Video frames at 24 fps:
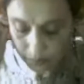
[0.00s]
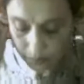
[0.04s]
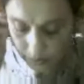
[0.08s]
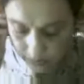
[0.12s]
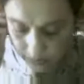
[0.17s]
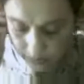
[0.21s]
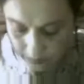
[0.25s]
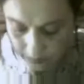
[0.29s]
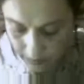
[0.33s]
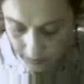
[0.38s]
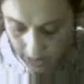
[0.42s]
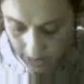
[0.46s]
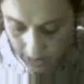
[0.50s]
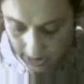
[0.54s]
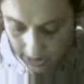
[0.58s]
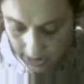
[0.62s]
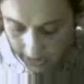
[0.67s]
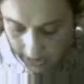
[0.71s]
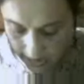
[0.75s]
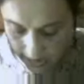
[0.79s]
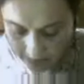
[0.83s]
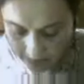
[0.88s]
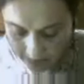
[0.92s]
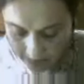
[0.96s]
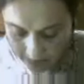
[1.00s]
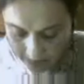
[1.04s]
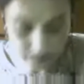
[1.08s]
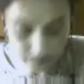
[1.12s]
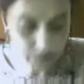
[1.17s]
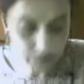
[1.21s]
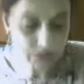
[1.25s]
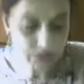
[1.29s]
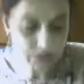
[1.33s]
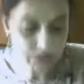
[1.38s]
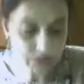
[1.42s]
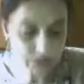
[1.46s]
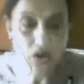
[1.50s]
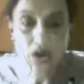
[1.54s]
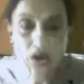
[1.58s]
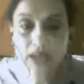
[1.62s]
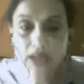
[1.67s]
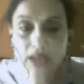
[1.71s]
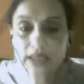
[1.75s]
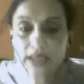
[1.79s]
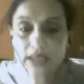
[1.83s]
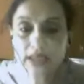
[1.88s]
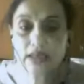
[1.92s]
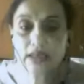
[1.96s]
put my headphones
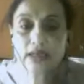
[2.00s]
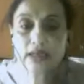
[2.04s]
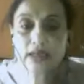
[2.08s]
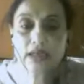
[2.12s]
on.